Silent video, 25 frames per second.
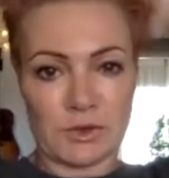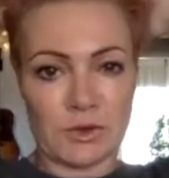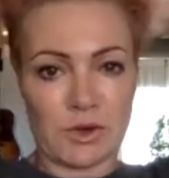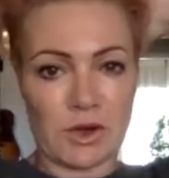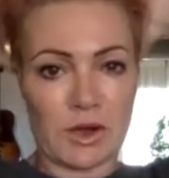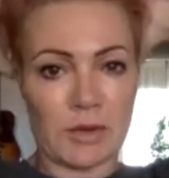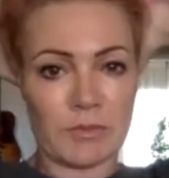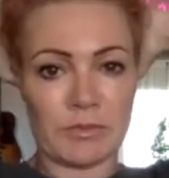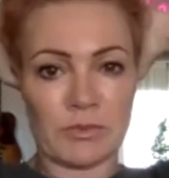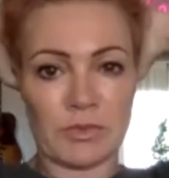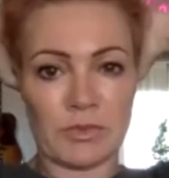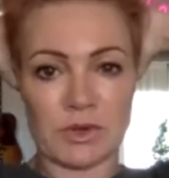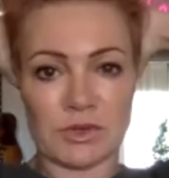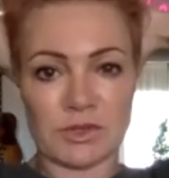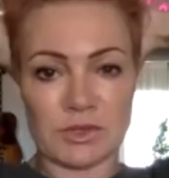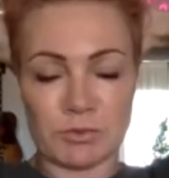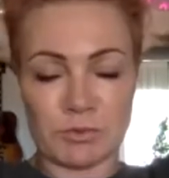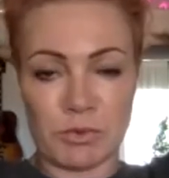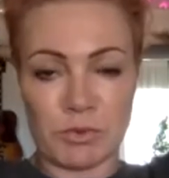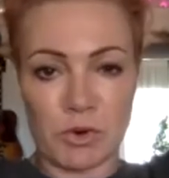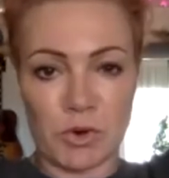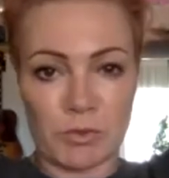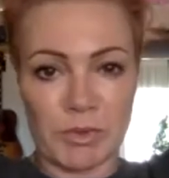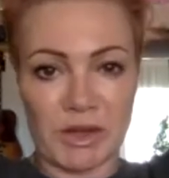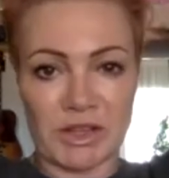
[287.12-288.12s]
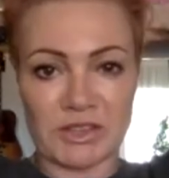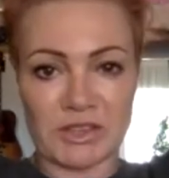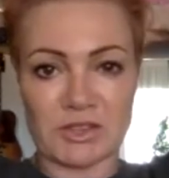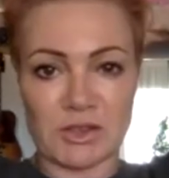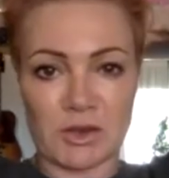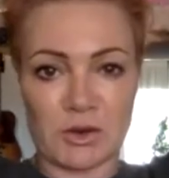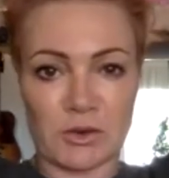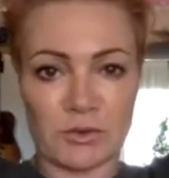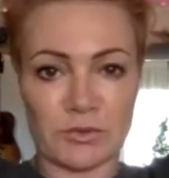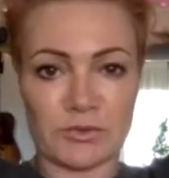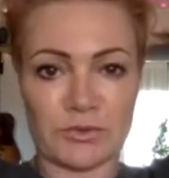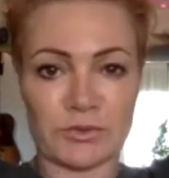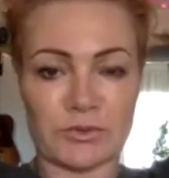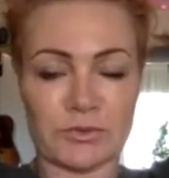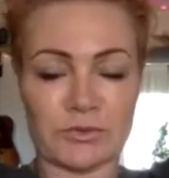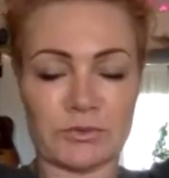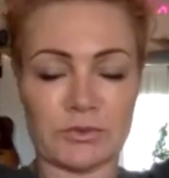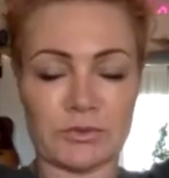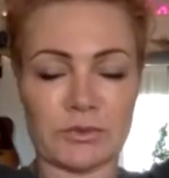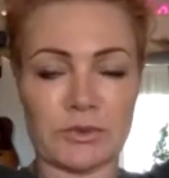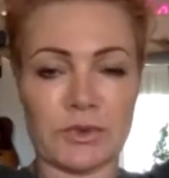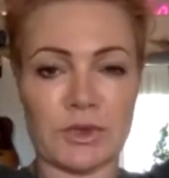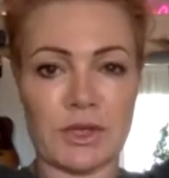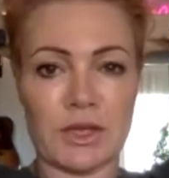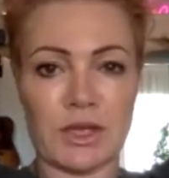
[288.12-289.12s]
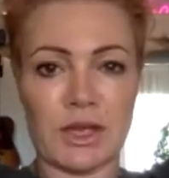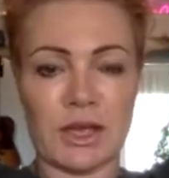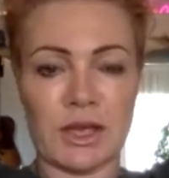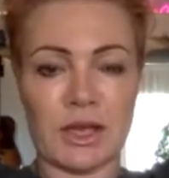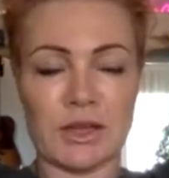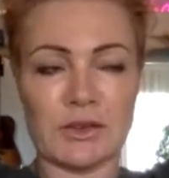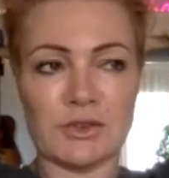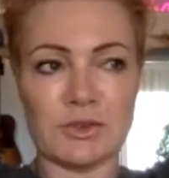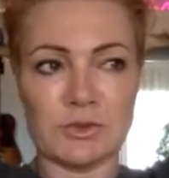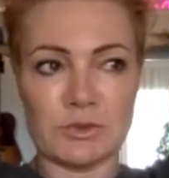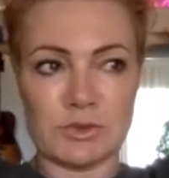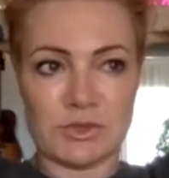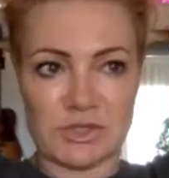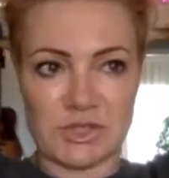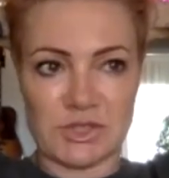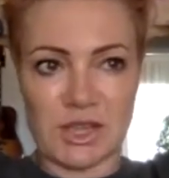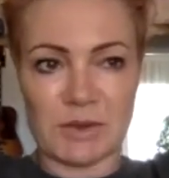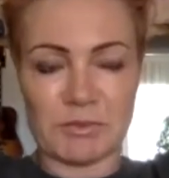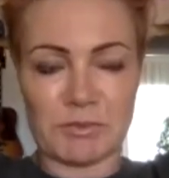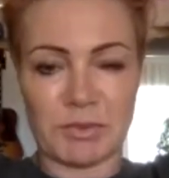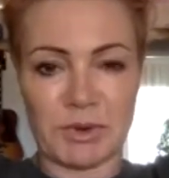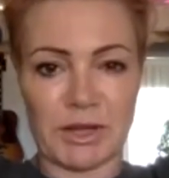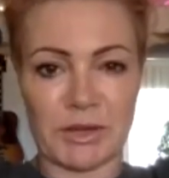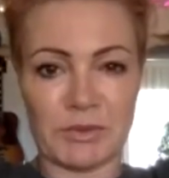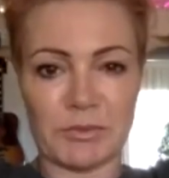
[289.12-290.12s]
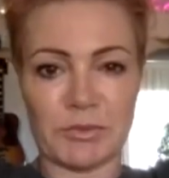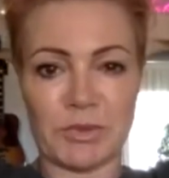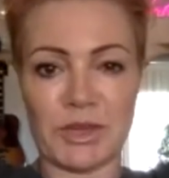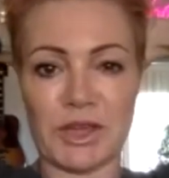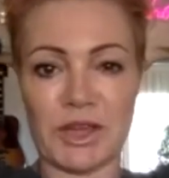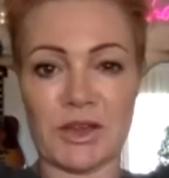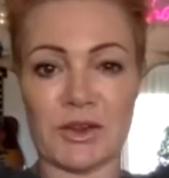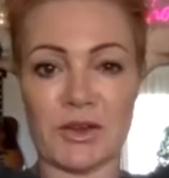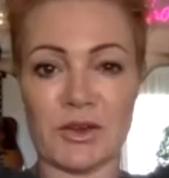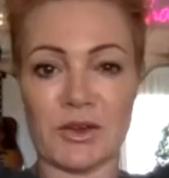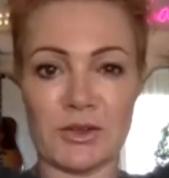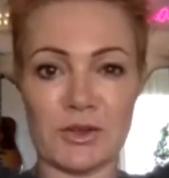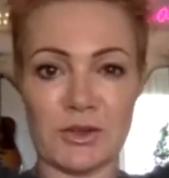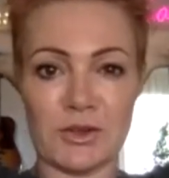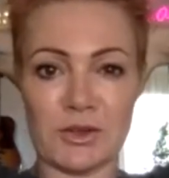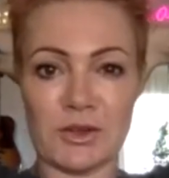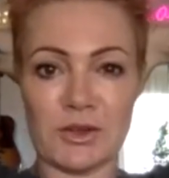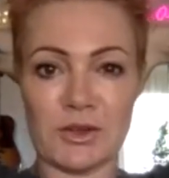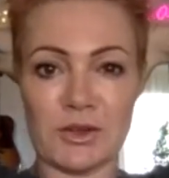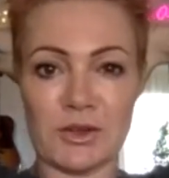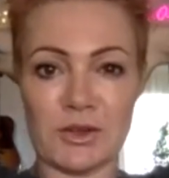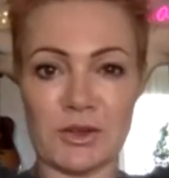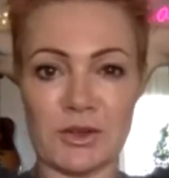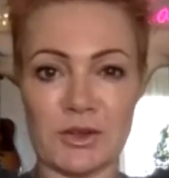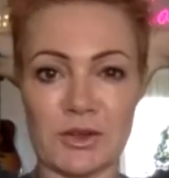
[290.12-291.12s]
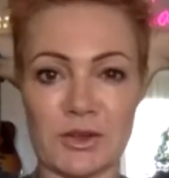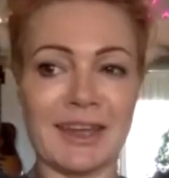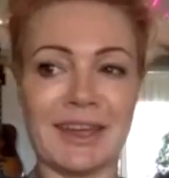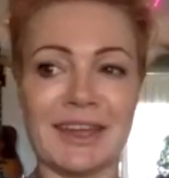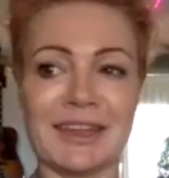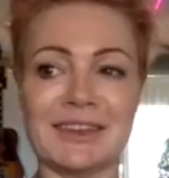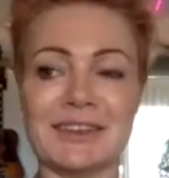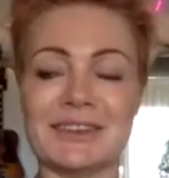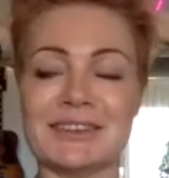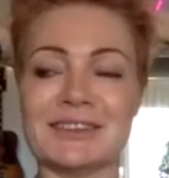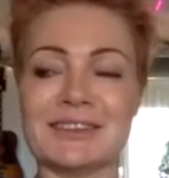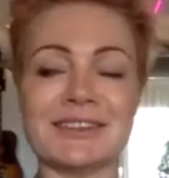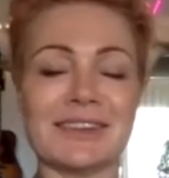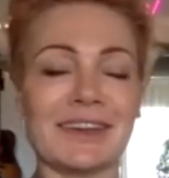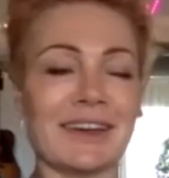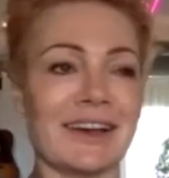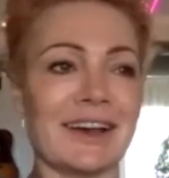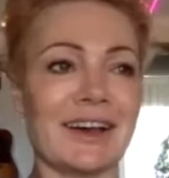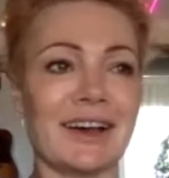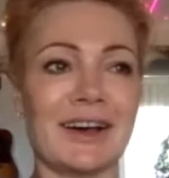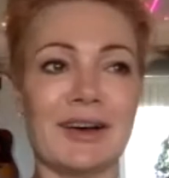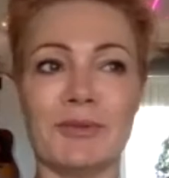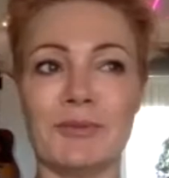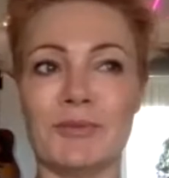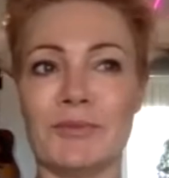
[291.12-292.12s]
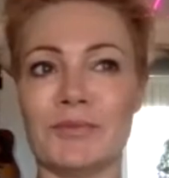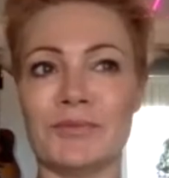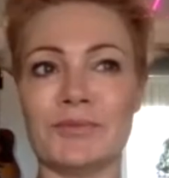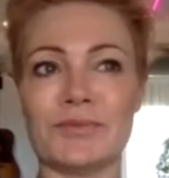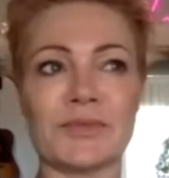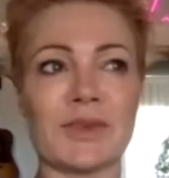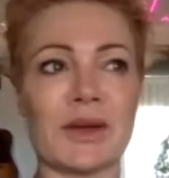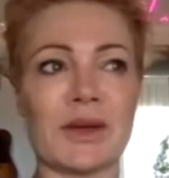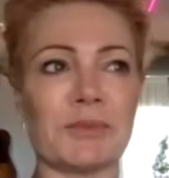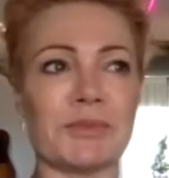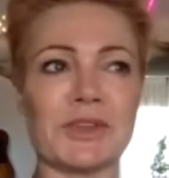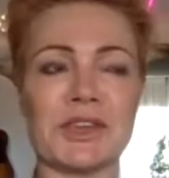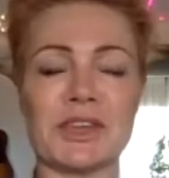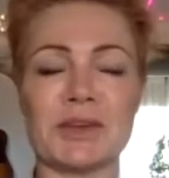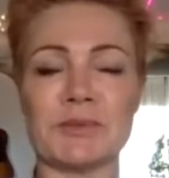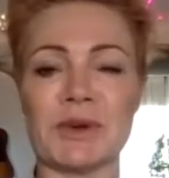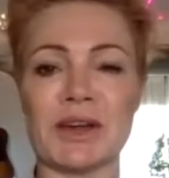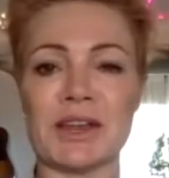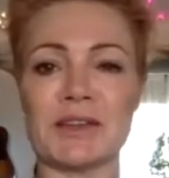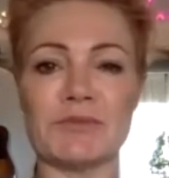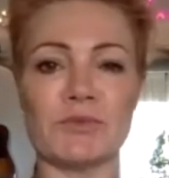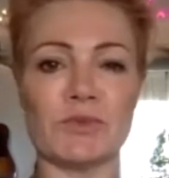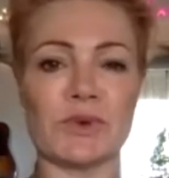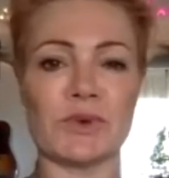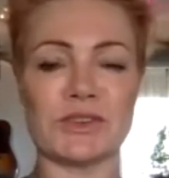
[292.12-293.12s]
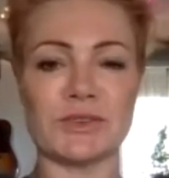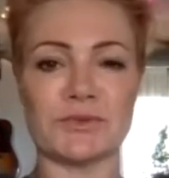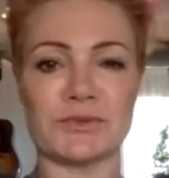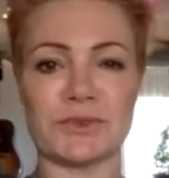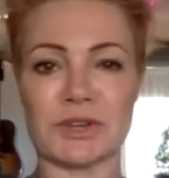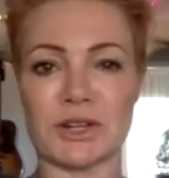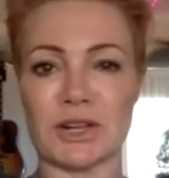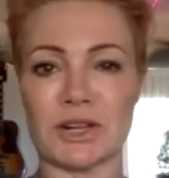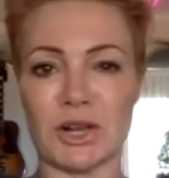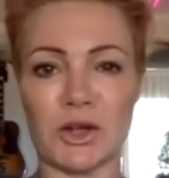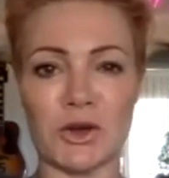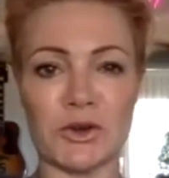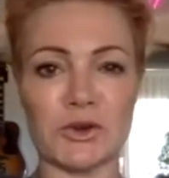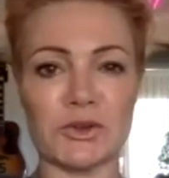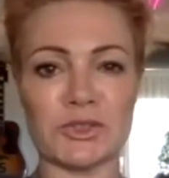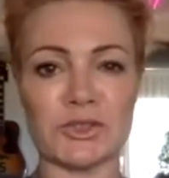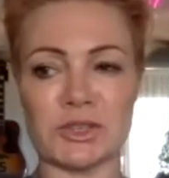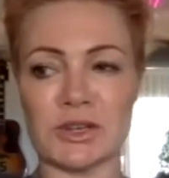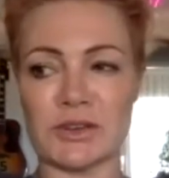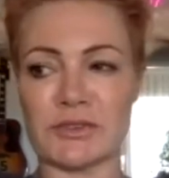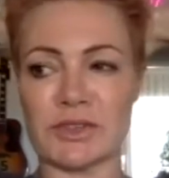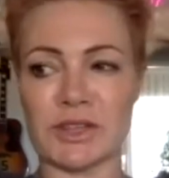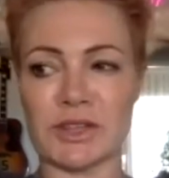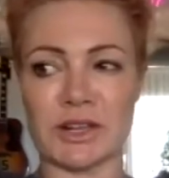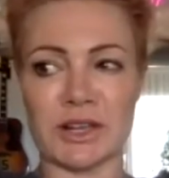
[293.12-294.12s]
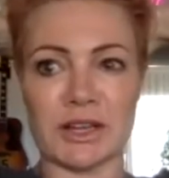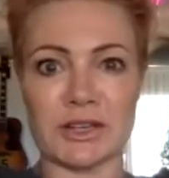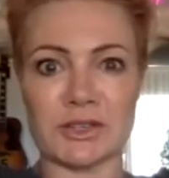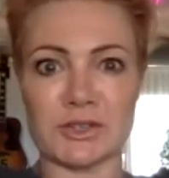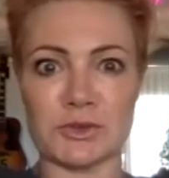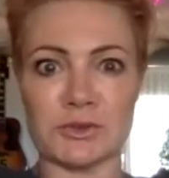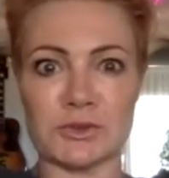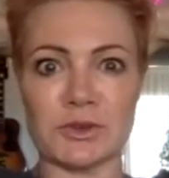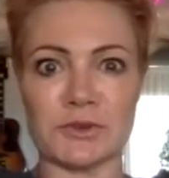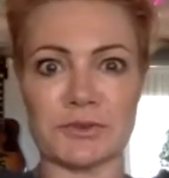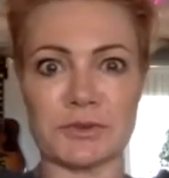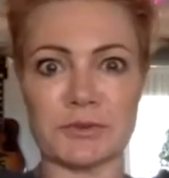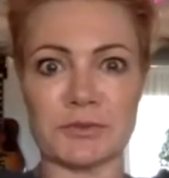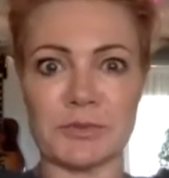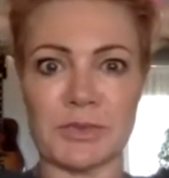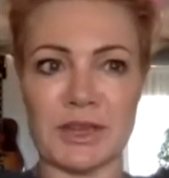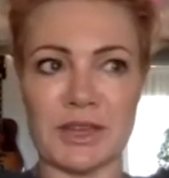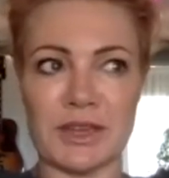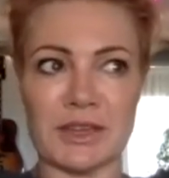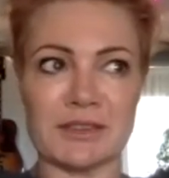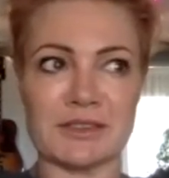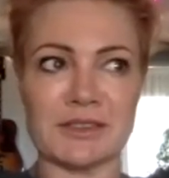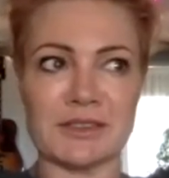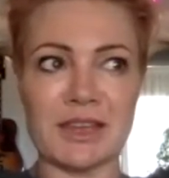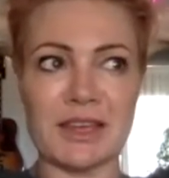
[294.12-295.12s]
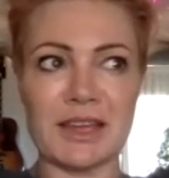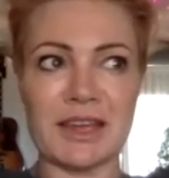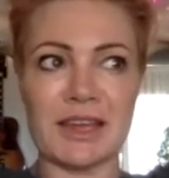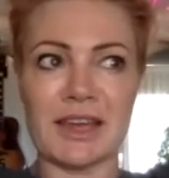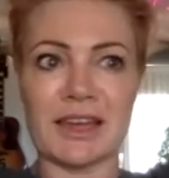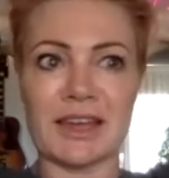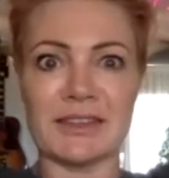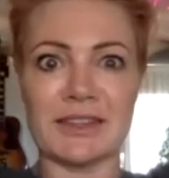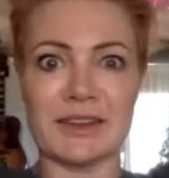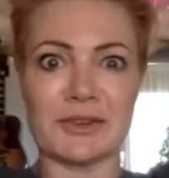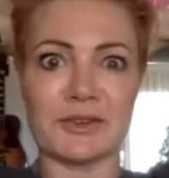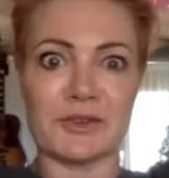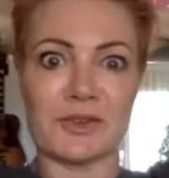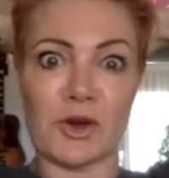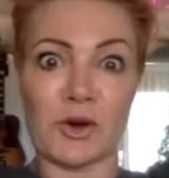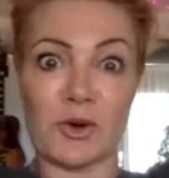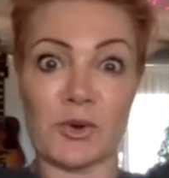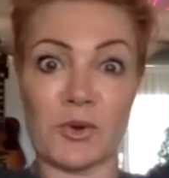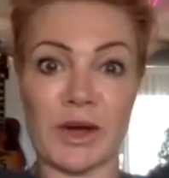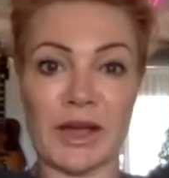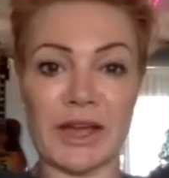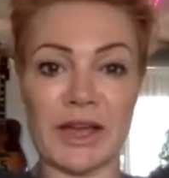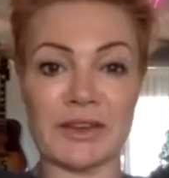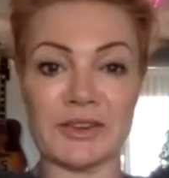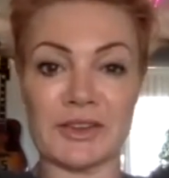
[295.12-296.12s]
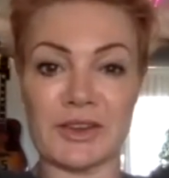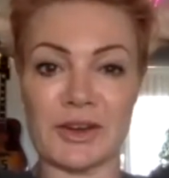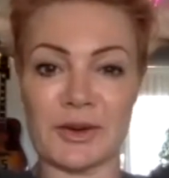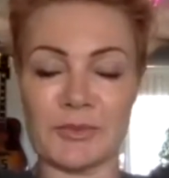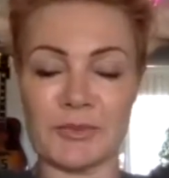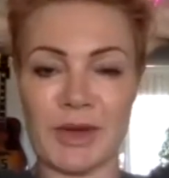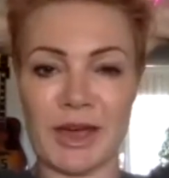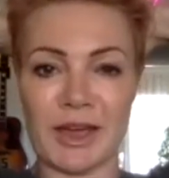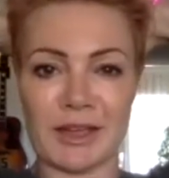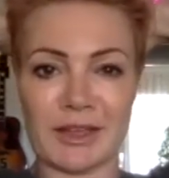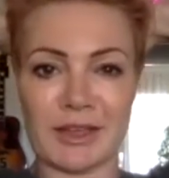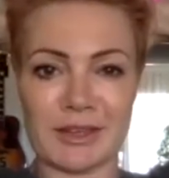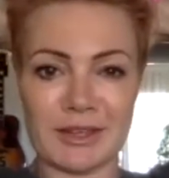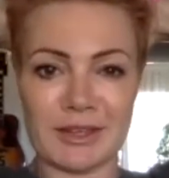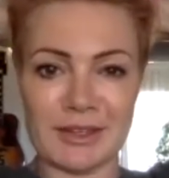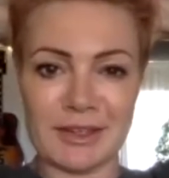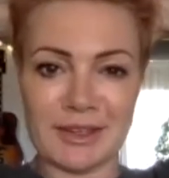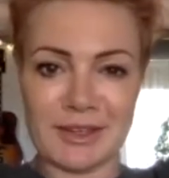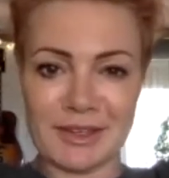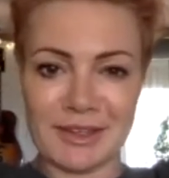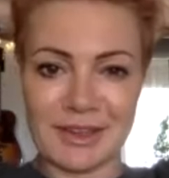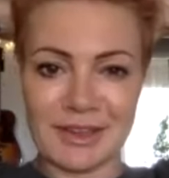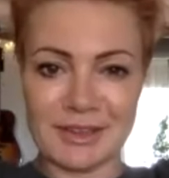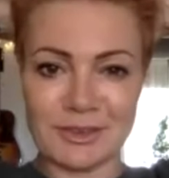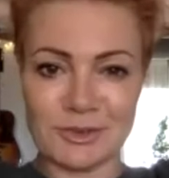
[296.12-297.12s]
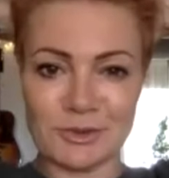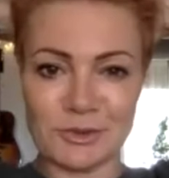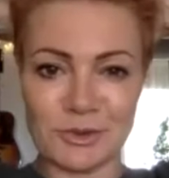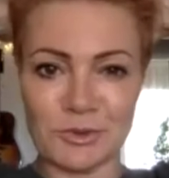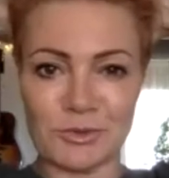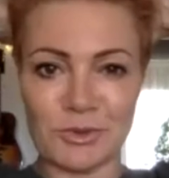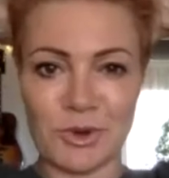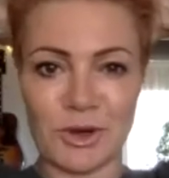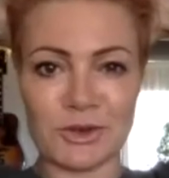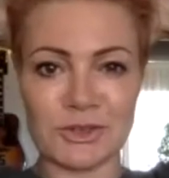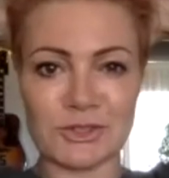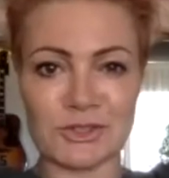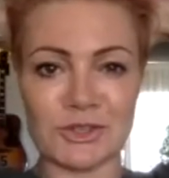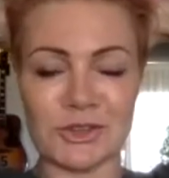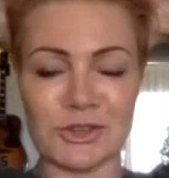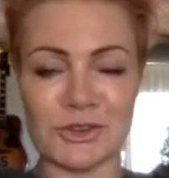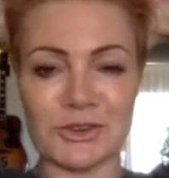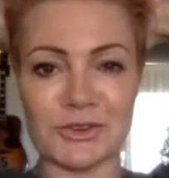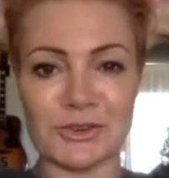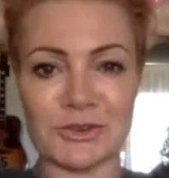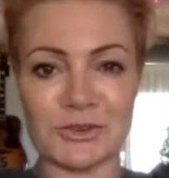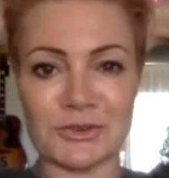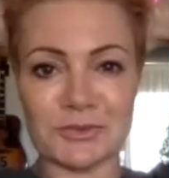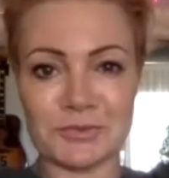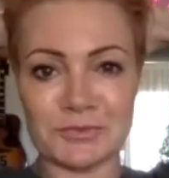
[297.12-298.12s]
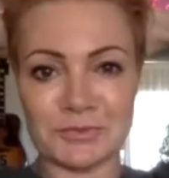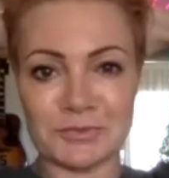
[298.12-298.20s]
So I'm going to support myself and do a set playing piano. And um, I'm thinking I might even wear different clothes and everything, like two different me's. And then I'll go away and come back and do a rock show.